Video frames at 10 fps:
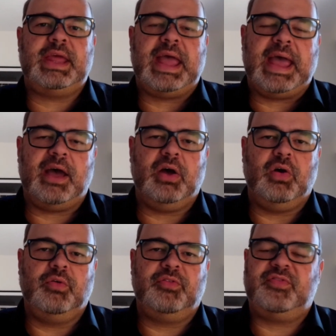
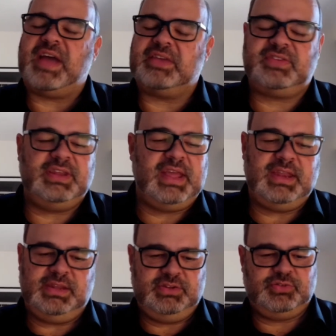how
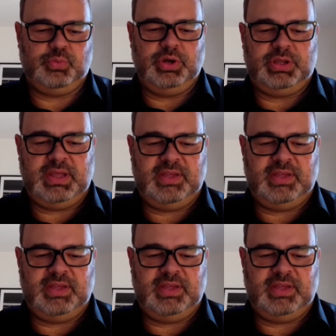fascinating this work